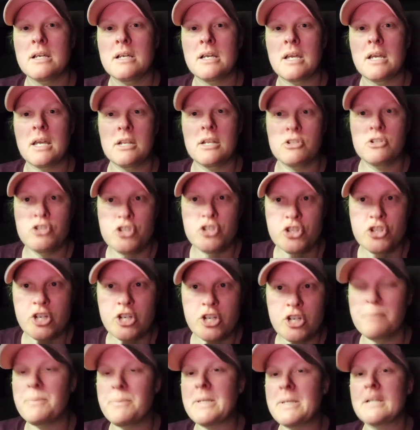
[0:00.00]
and
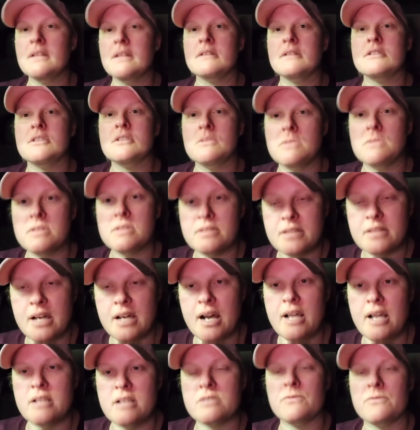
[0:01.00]
jumping to the
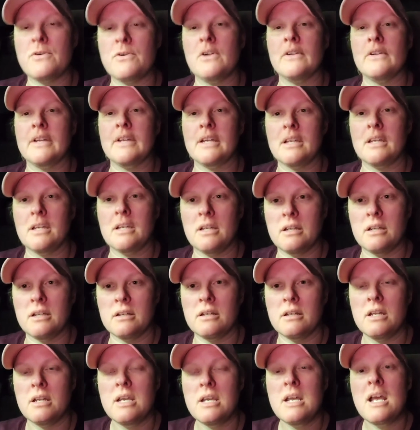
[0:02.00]
sky is falling
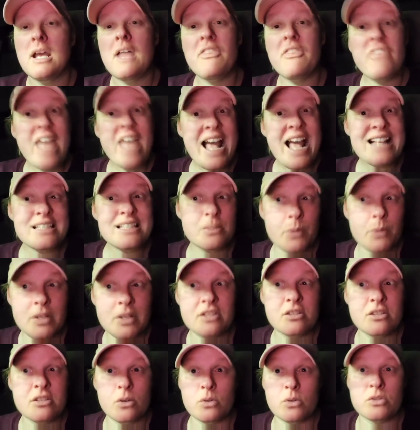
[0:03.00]
and and that's
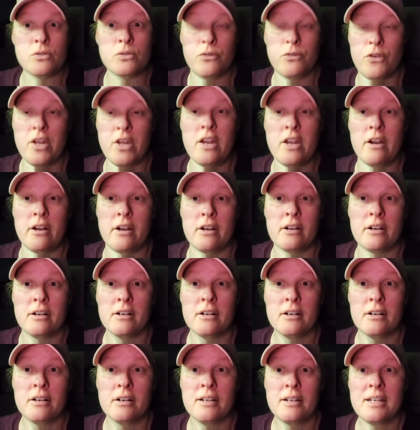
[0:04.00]
what sows fear
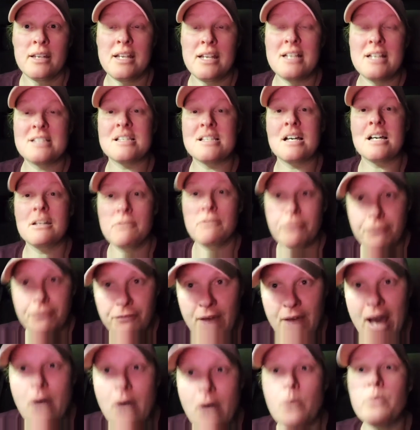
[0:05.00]
is
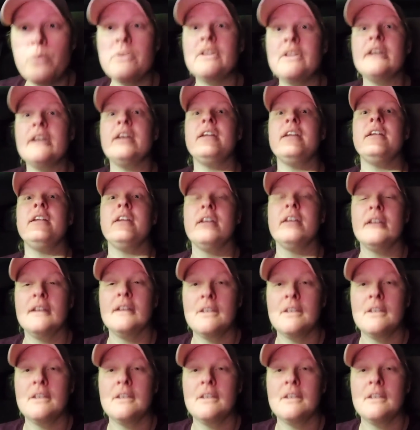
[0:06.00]
unfounded